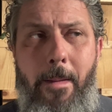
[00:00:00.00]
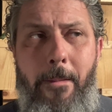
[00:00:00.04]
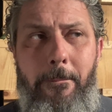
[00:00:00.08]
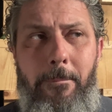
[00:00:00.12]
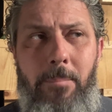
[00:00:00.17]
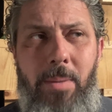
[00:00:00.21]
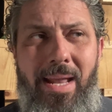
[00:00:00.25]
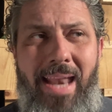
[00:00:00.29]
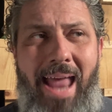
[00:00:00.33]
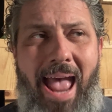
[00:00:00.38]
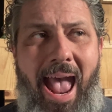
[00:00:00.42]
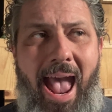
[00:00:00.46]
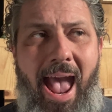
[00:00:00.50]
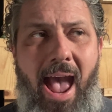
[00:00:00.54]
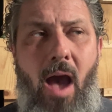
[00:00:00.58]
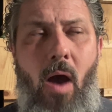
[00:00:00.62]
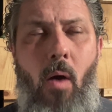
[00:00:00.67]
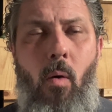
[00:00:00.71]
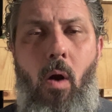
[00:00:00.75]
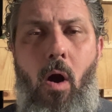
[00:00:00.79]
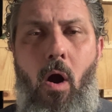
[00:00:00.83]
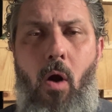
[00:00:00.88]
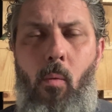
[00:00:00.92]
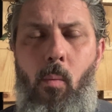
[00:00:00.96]
But
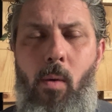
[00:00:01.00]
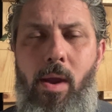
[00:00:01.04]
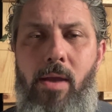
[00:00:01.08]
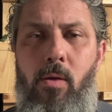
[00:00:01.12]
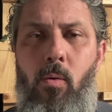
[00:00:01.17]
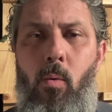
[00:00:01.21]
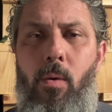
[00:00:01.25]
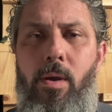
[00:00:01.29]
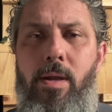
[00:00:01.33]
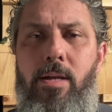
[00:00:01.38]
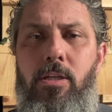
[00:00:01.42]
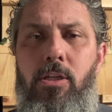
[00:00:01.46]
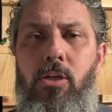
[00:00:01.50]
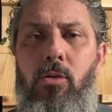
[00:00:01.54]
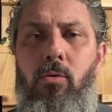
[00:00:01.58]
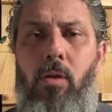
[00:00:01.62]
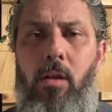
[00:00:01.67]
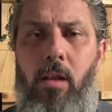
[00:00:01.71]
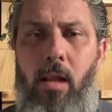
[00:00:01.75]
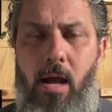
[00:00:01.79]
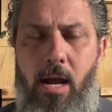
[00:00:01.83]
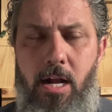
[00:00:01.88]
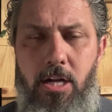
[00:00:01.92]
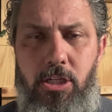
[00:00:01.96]
how are we going to
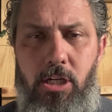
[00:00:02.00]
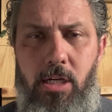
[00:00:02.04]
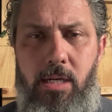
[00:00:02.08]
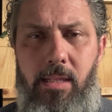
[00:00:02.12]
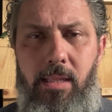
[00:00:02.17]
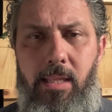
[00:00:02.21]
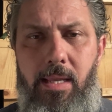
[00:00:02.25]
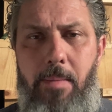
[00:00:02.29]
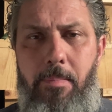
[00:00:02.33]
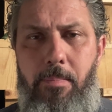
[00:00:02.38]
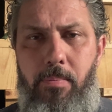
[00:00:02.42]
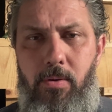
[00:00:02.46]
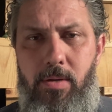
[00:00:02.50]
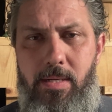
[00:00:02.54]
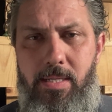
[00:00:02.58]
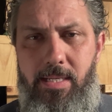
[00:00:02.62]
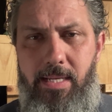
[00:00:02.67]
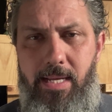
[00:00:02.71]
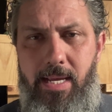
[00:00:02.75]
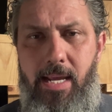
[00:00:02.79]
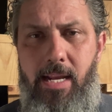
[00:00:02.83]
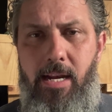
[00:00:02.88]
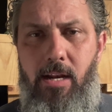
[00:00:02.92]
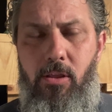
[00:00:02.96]
logically
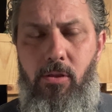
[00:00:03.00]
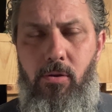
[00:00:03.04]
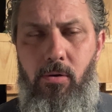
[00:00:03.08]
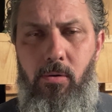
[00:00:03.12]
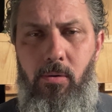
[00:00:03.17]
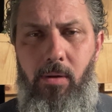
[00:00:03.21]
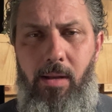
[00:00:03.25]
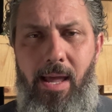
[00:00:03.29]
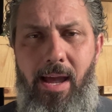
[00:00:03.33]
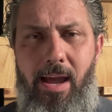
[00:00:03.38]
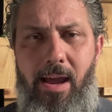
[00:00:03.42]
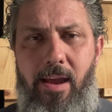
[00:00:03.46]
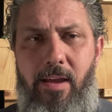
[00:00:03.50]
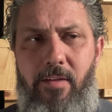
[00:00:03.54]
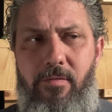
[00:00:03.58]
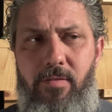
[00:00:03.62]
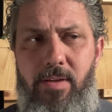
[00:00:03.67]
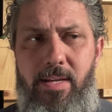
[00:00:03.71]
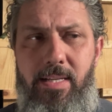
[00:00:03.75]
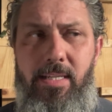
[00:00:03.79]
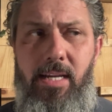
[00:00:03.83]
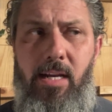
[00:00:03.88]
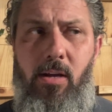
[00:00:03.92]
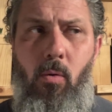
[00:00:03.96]
proceed through life?
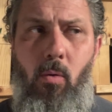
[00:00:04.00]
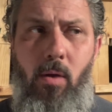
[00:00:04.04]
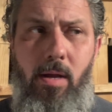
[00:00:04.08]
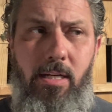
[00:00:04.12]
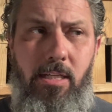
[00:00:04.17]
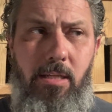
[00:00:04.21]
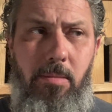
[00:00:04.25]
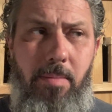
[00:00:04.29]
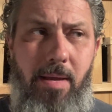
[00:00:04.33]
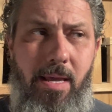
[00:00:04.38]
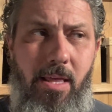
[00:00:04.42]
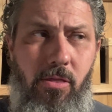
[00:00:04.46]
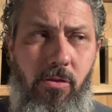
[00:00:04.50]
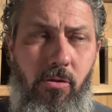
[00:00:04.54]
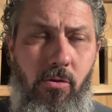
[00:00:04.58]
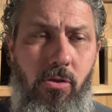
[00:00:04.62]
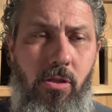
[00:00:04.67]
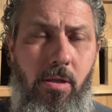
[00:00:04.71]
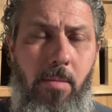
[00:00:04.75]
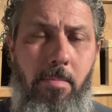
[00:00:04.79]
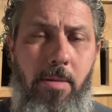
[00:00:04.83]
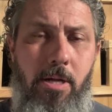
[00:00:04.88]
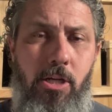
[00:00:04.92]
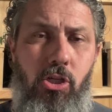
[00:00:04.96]
Is it going to be through
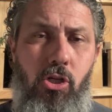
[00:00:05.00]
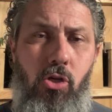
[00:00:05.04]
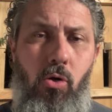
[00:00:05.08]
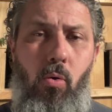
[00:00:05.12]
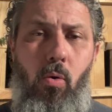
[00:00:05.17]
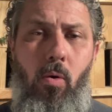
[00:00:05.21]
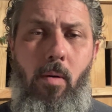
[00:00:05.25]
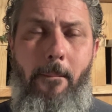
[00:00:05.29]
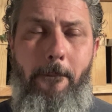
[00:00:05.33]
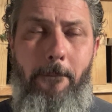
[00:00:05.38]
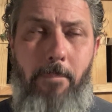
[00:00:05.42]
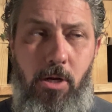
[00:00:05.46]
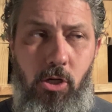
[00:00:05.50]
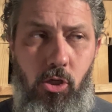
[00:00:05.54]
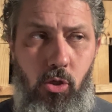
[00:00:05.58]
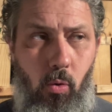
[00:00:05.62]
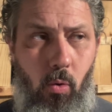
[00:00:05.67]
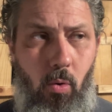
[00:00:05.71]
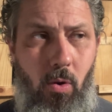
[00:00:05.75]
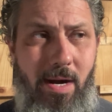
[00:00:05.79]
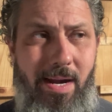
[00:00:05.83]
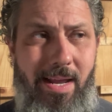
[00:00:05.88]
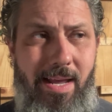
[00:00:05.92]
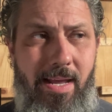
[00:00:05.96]
the
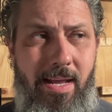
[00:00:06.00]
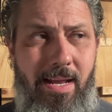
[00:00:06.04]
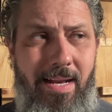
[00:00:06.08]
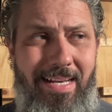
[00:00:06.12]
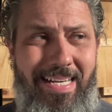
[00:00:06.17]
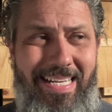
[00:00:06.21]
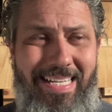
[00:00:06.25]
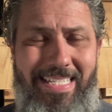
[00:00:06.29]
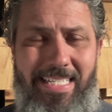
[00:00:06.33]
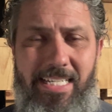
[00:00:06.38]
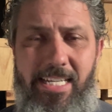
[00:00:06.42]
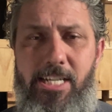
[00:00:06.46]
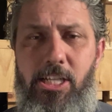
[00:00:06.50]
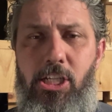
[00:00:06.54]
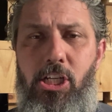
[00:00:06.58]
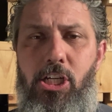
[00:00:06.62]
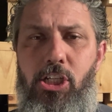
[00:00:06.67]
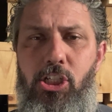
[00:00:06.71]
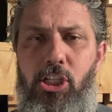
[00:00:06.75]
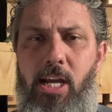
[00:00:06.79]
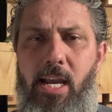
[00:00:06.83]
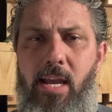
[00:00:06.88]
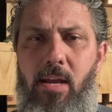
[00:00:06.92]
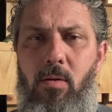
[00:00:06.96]
majority decision
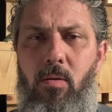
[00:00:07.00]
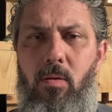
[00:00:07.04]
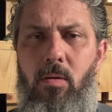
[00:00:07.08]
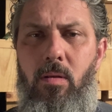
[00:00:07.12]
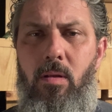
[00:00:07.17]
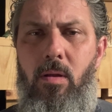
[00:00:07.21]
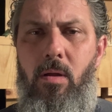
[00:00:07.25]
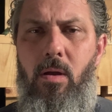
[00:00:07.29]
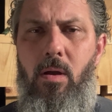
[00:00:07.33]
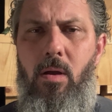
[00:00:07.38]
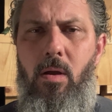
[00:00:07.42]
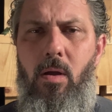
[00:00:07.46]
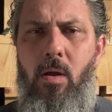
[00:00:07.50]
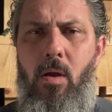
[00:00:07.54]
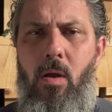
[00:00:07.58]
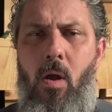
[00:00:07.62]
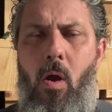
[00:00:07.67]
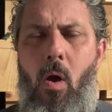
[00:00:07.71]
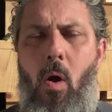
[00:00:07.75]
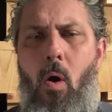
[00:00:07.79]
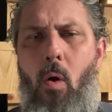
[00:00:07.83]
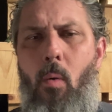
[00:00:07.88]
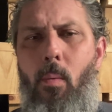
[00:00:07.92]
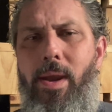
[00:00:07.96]
channel?
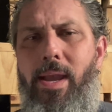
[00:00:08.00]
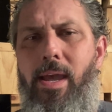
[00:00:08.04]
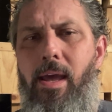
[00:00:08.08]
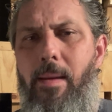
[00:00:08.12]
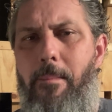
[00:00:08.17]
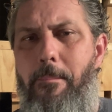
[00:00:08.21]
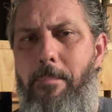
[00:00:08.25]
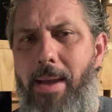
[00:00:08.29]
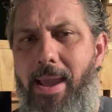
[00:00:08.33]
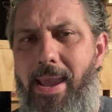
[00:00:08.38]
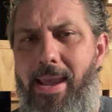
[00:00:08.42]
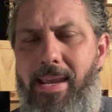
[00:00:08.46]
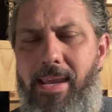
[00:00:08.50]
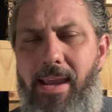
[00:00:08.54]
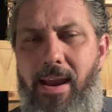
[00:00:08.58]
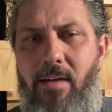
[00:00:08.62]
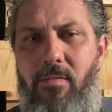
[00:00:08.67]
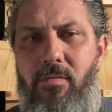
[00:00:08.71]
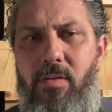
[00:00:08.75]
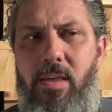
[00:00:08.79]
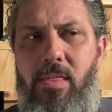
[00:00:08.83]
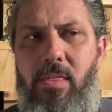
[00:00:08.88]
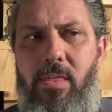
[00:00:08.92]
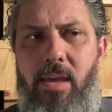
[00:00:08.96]
Or are we going to bank
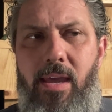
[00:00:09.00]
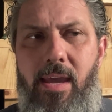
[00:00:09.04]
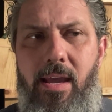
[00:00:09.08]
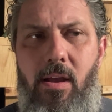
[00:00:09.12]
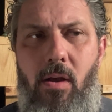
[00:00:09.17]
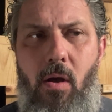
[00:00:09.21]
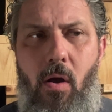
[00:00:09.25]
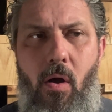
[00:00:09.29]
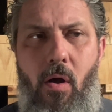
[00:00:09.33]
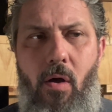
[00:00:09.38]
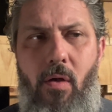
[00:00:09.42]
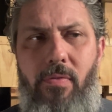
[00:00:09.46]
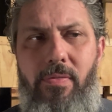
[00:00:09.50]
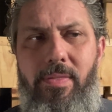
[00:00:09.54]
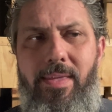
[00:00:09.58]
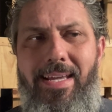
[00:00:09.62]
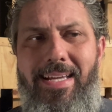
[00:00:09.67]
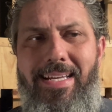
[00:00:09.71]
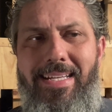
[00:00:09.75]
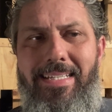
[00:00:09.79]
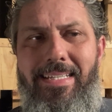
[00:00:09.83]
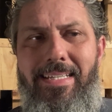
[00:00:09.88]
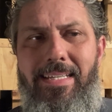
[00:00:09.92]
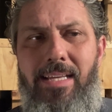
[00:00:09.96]
everything on
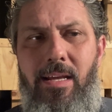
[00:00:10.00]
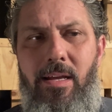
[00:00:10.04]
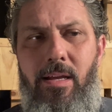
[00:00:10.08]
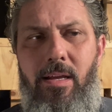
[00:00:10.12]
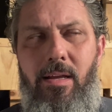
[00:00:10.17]
these